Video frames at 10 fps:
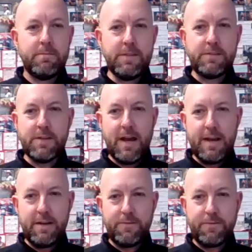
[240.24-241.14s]

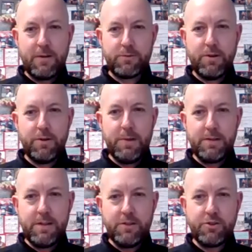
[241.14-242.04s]
decided if I was going to be a
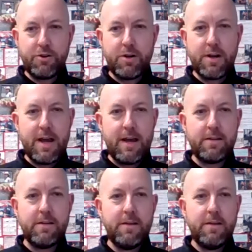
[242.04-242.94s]
teacher or
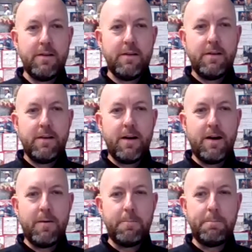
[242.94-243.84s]
not.
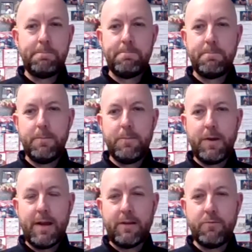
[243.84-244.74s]
Um, but
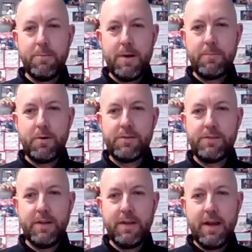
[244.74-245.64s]
I can remember
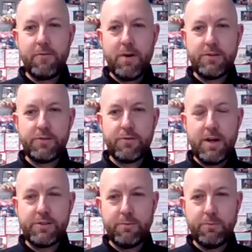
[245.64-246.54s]
sitting at
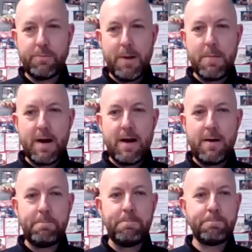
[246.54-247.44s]
registration with my
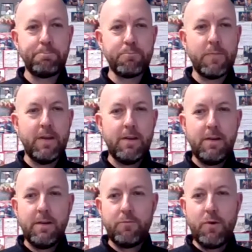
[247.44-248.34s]
mom,
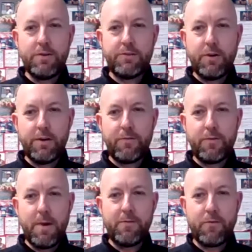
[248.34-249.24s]
registering for
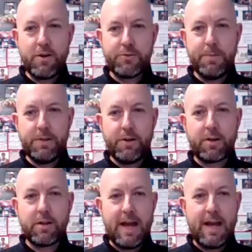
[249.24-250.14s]
my freshman year
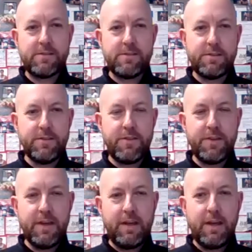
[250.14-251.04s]
classes, and
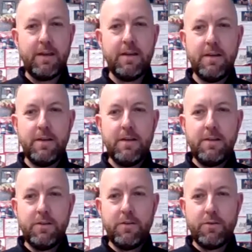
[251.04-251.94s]
thinking,
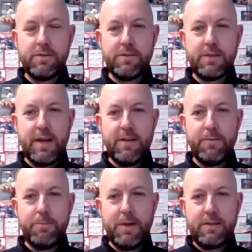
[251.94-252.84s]
you know, this is kind
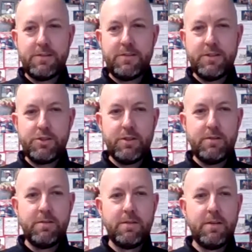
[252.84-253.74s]
of a big decision,